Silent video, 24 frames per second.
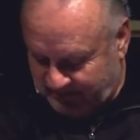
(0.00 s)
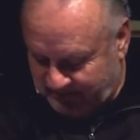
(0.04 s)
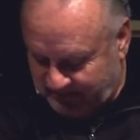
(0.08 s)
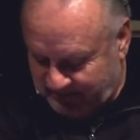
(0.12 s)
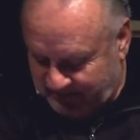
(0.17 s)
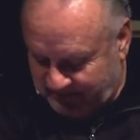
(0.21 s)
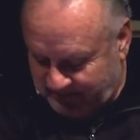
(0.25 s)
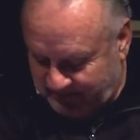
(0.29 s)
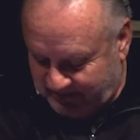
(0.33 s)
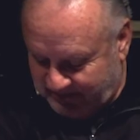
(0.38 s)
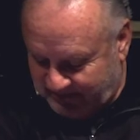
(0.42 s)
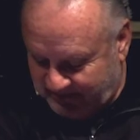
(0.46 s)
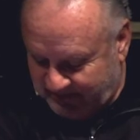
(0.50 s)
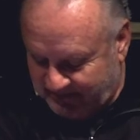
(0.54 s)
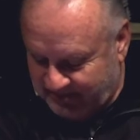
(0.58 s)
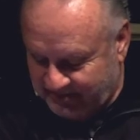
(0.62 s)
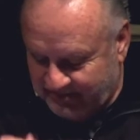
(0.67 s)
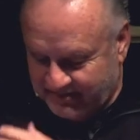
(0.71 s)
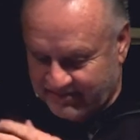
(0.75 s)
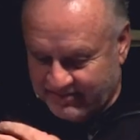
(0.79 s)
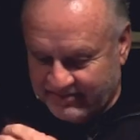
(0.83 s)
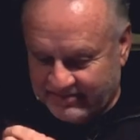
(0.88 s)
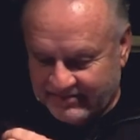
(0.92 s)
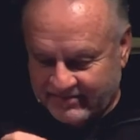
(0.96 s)

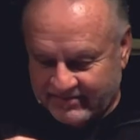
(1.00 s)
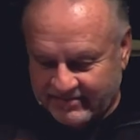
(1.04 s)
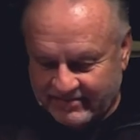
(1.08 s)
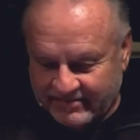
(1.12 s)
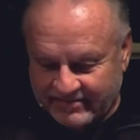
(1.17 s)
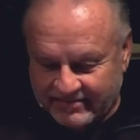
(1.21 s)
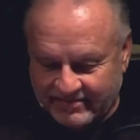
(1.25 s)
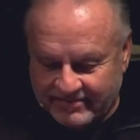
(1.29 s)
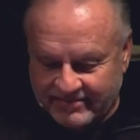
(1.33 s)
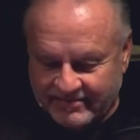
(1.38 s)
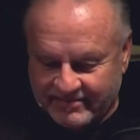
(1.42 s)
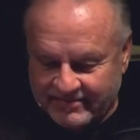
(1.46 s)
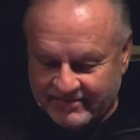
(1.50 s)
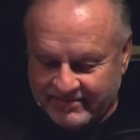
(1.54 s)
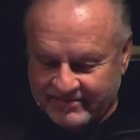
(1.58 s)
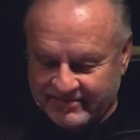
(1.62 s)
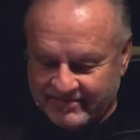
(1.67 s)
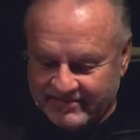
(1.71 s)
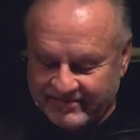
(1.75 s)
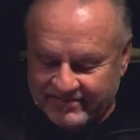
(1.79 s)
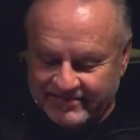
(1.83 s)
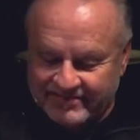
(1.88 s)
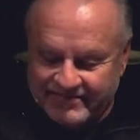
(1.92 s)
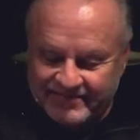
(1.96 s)

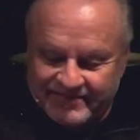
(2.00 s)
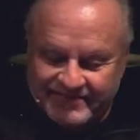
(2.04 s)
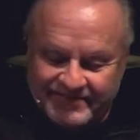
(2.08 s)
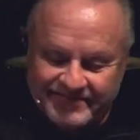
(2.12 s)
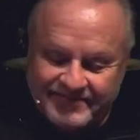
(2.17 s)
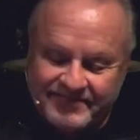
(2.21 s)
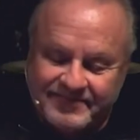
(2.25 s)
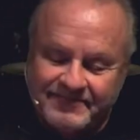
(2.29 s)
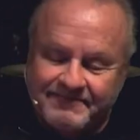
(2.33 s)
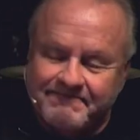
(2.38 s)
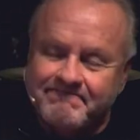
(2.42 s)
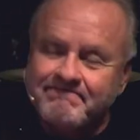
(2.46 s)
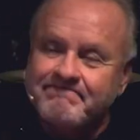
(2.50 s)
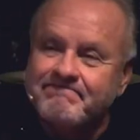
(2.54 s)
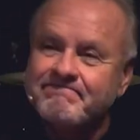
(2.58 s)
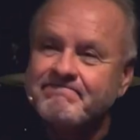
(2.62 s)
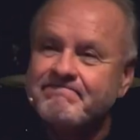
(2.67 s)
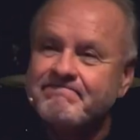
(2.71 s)
No words are spoken by the person on screen.